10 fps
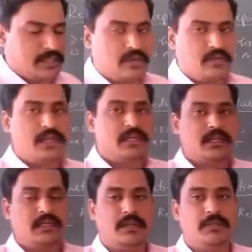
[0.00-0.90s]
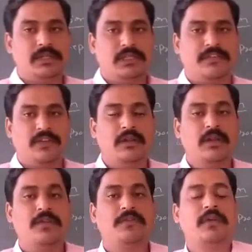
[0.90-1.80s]
calculate
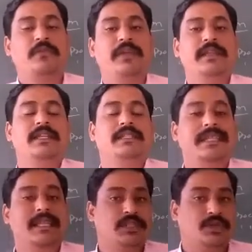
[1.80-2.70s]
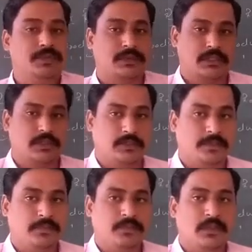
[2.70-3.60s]
WSFR for various age groups also.